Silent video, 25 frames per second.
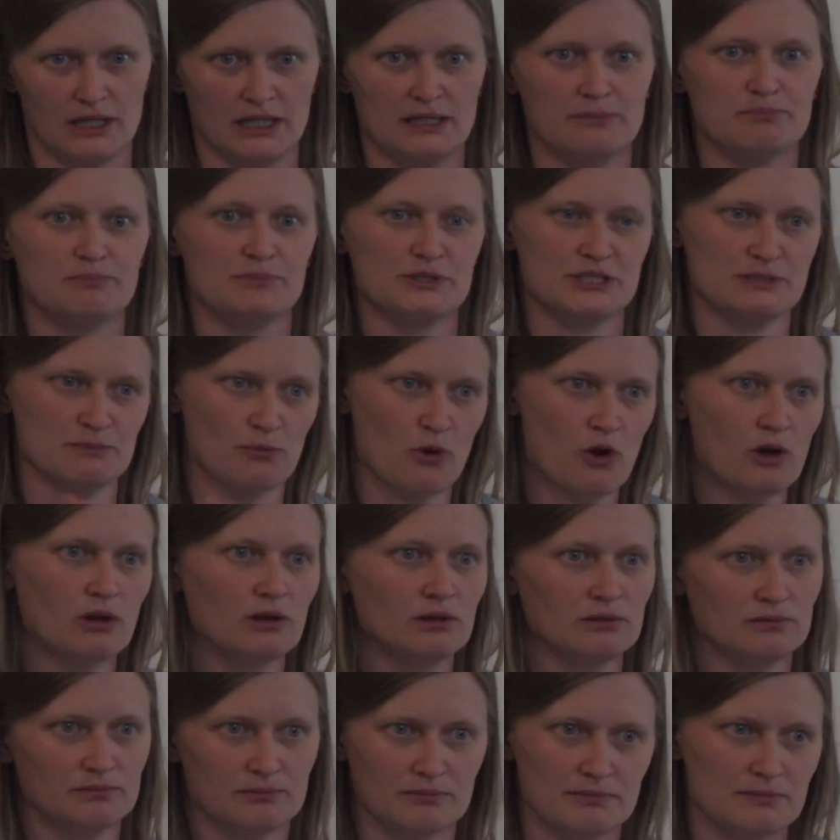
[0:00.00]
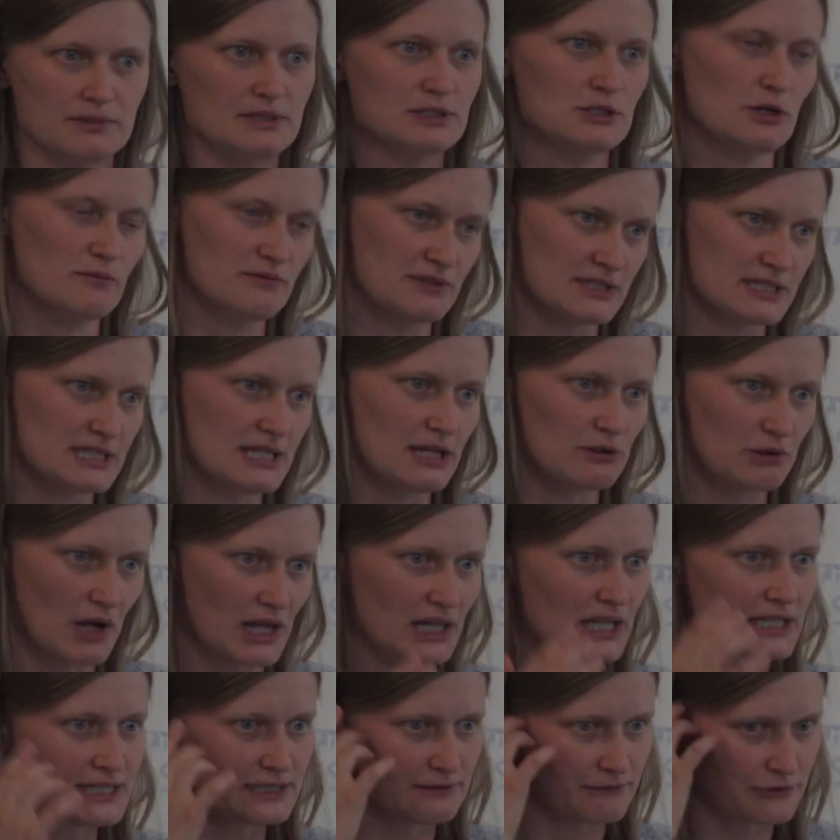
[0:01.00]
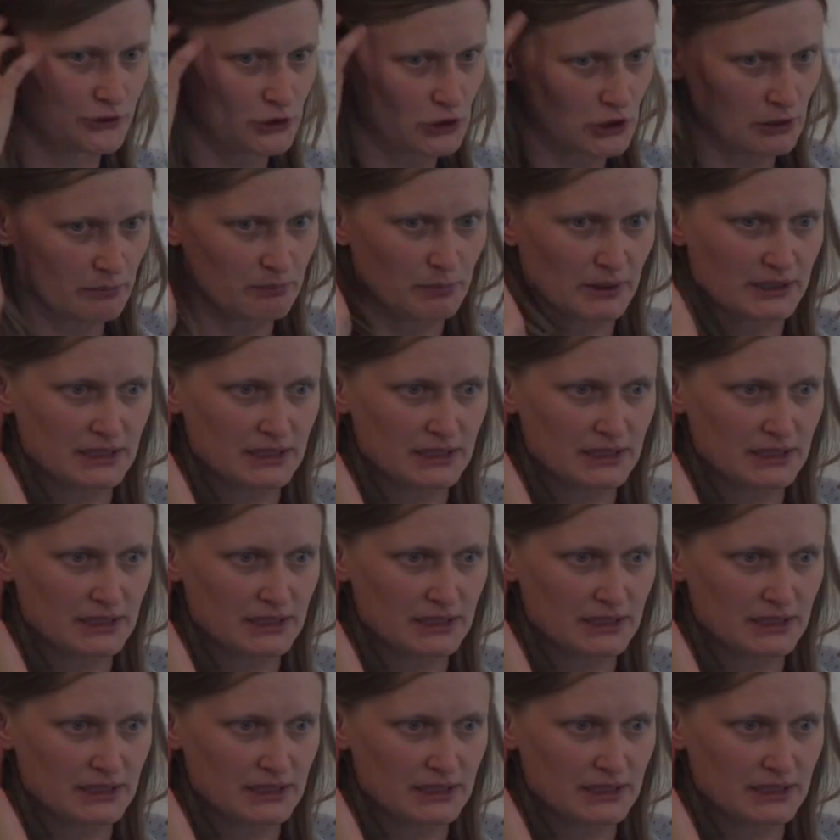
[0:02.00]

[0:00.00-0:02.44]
and small is obviously a relative term,